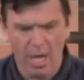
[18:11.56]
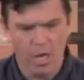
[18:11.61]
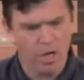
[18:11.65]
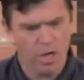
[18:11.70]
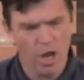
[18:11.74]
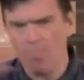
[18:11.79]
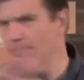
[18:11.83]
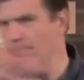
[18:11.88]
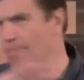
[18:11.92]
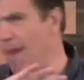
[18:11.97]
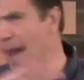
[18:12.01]

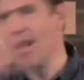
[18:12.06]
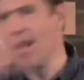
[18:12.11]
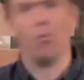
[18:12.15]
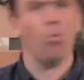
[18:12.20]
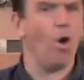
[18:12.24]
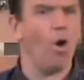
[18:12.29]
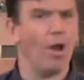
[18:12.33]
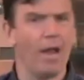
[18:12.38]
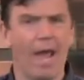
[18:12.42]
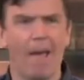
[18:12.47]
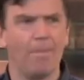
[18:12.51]
No matter
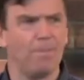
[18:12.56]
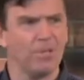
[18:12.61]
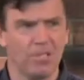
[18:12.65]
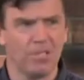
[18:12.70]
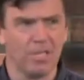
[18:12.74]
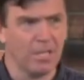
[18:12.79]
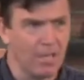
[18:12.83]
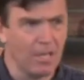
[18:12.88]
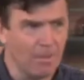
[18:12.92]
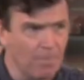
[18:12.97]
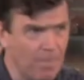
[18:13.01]
what happens
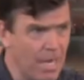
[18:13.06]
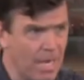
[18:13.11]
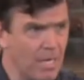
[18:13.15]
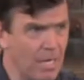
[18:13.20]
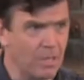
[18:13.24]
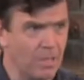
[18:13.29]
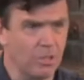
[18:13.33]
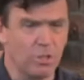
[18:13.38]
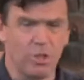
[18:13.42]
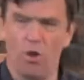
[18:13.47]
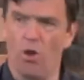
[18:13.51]
in the
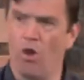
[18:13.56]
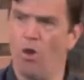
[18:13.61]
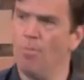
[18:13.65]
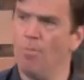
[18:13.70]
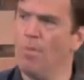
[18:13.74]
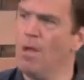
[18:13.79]
immediate term,